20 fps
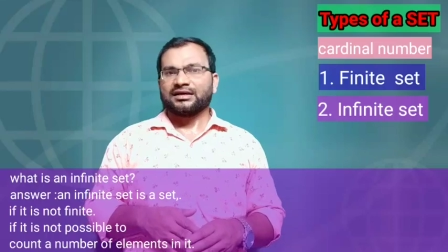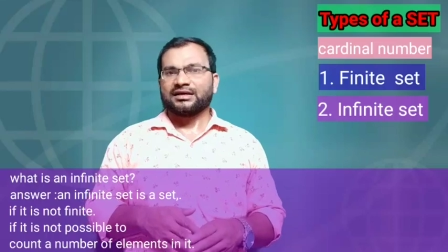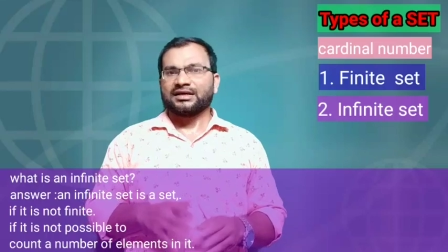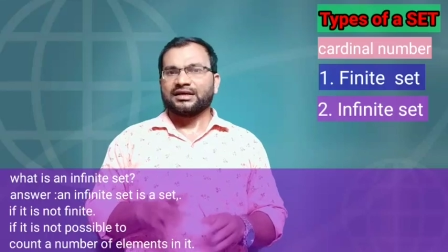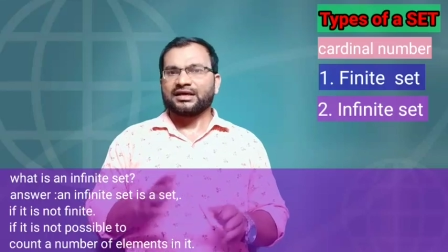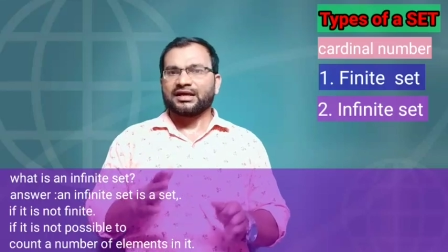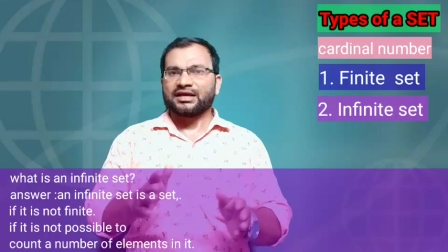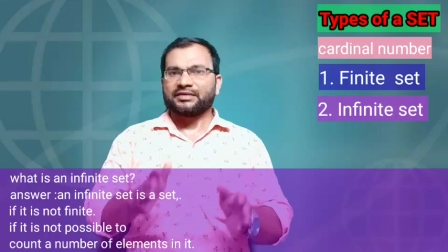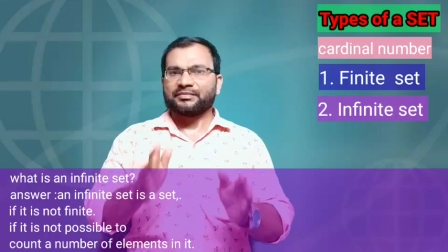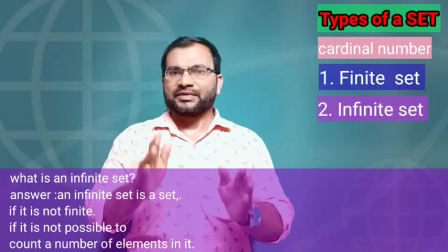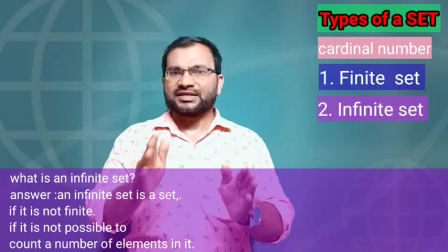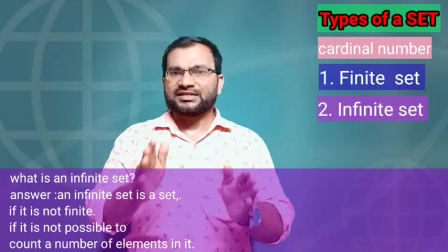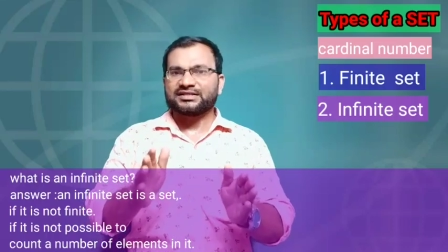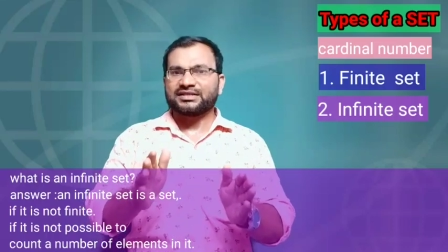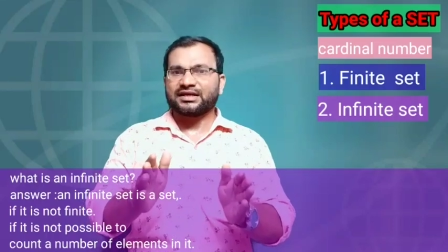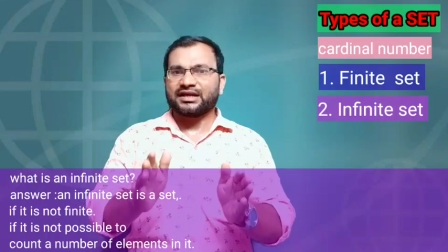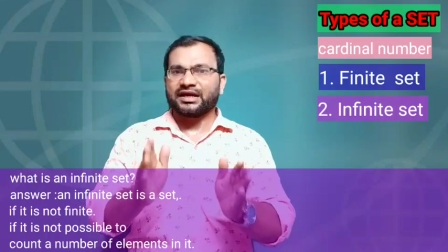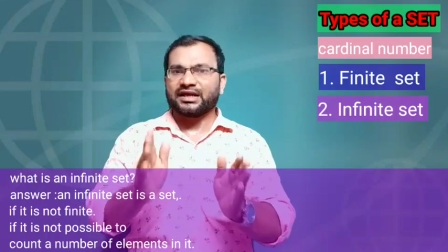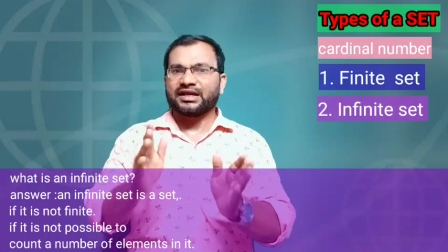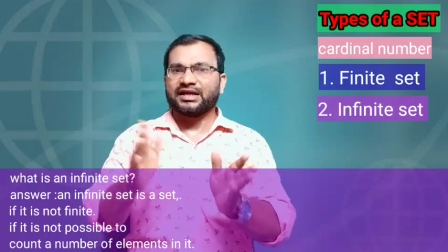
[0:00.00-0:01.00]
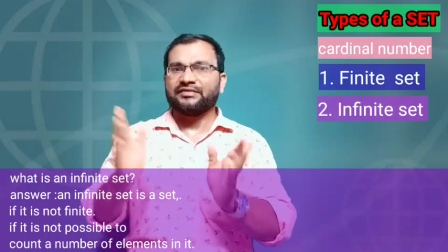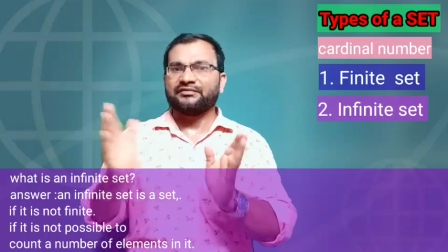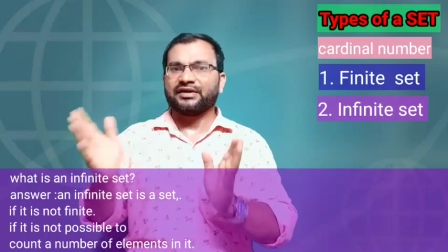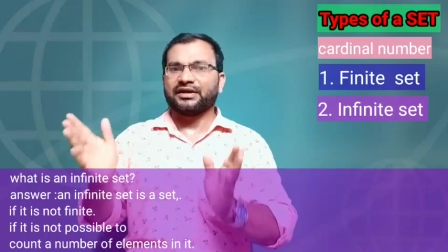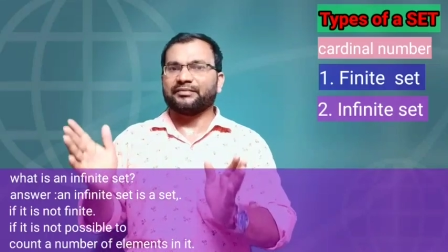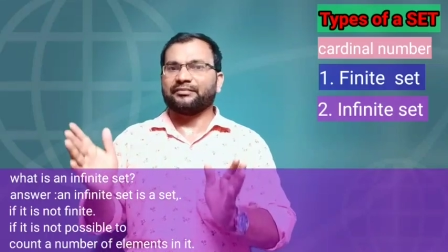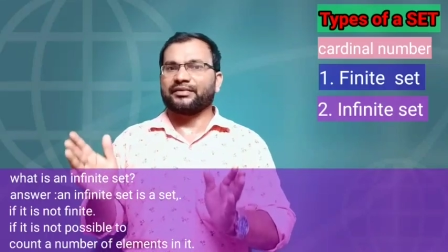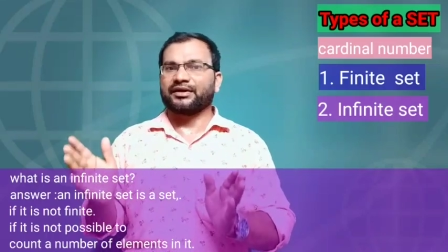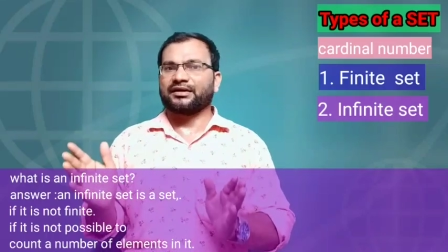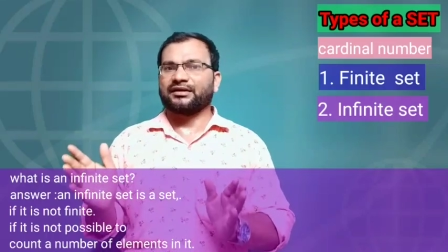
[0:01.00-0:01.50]
Here I mention an even
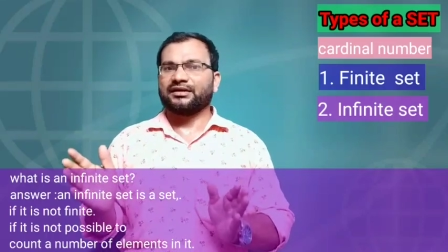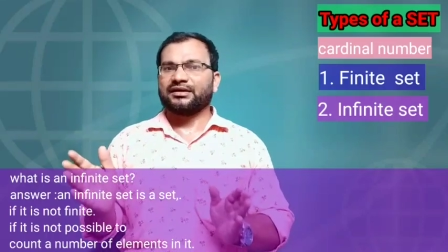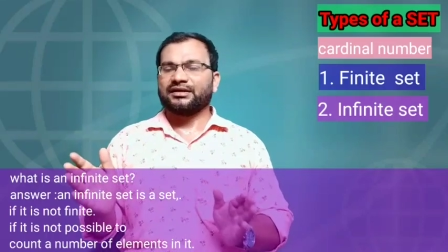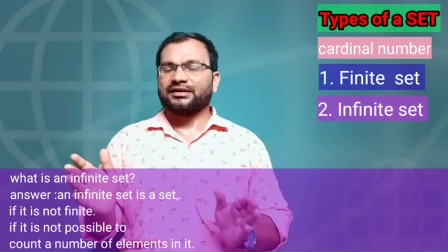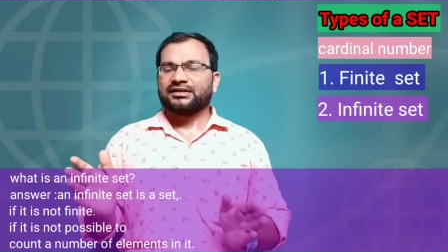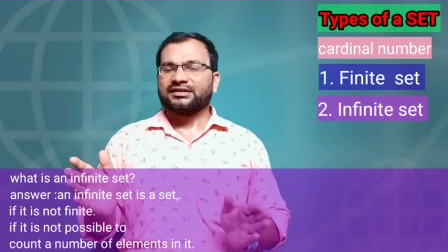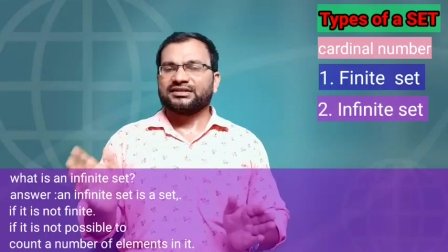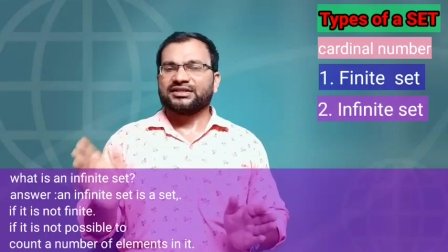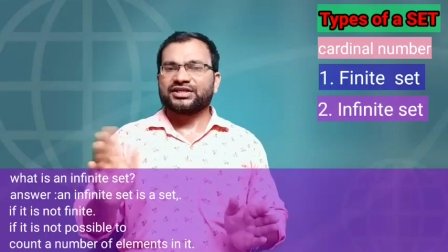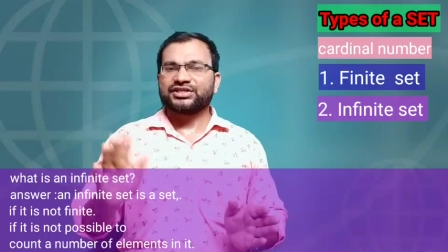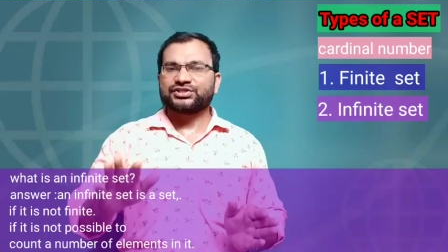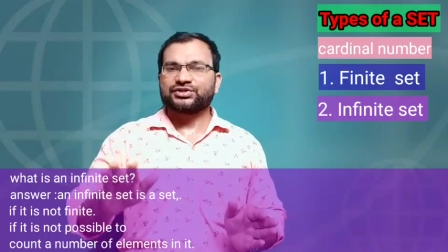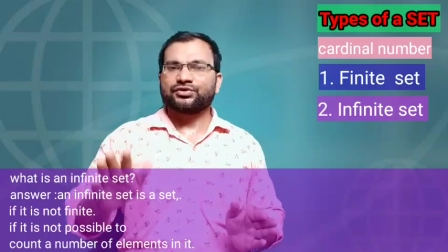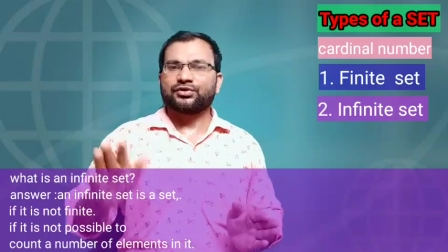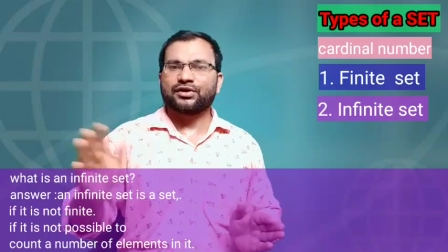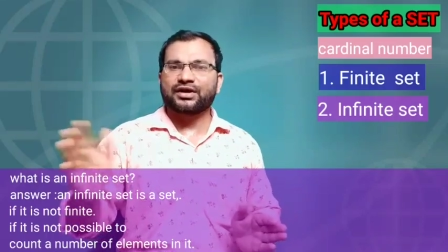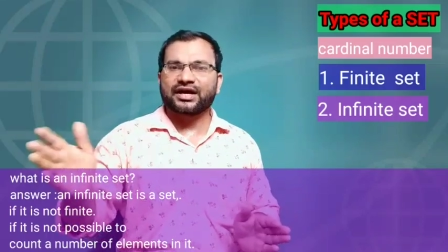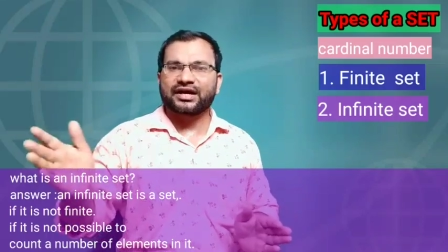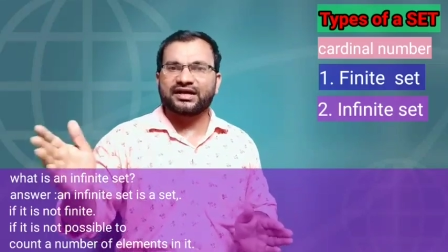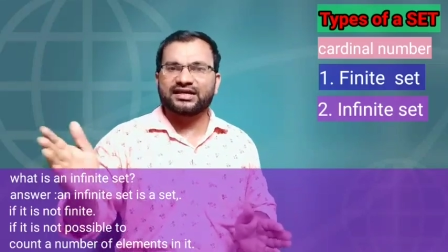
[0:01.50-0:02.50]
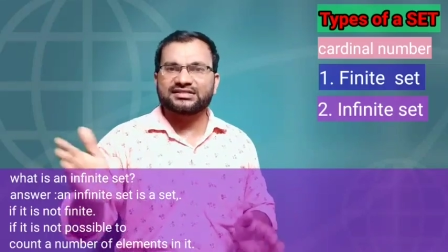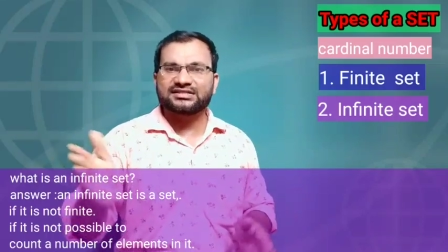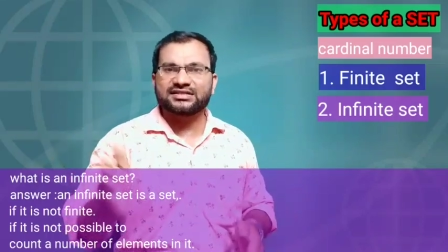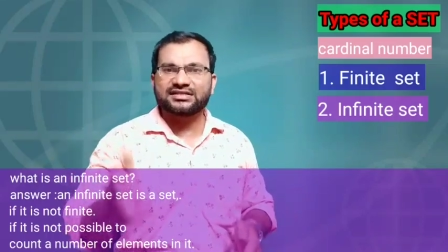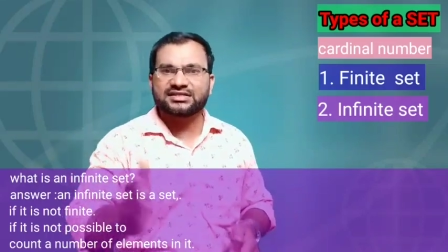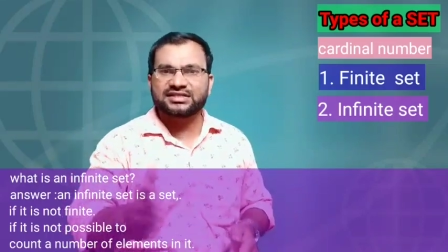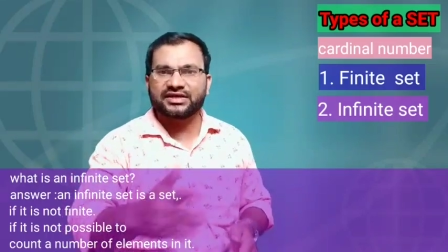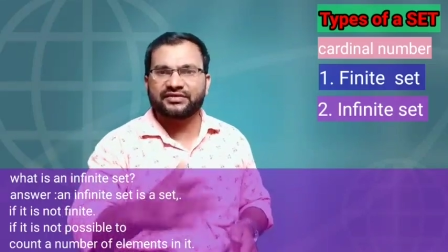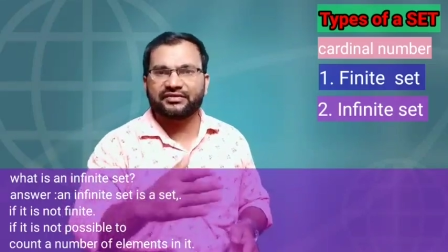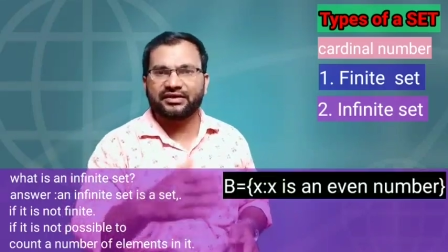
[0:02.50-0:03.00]
number. There is no condition
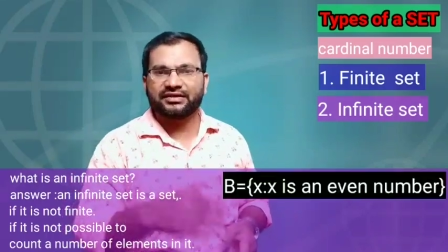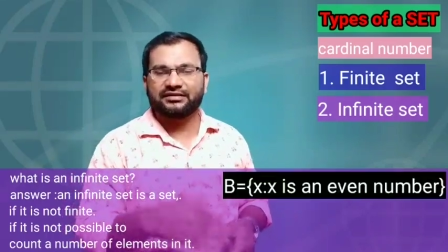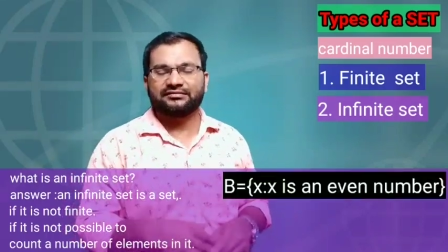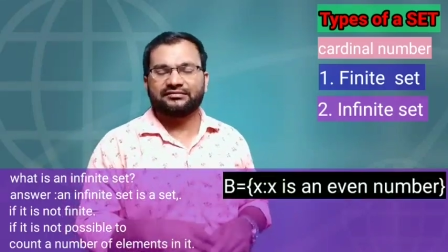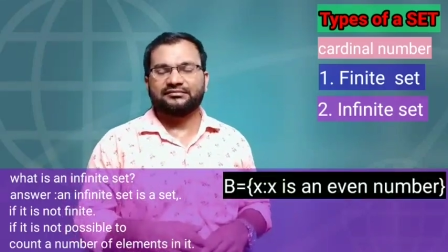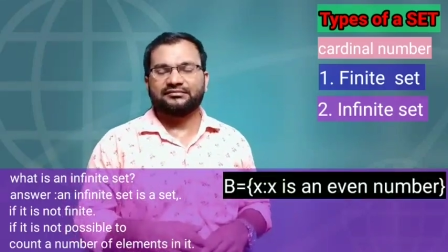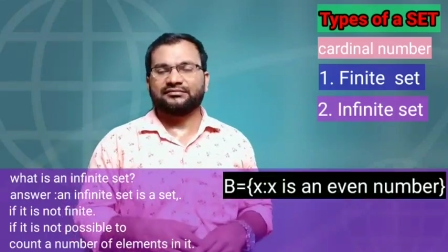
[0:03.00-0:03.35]
is given.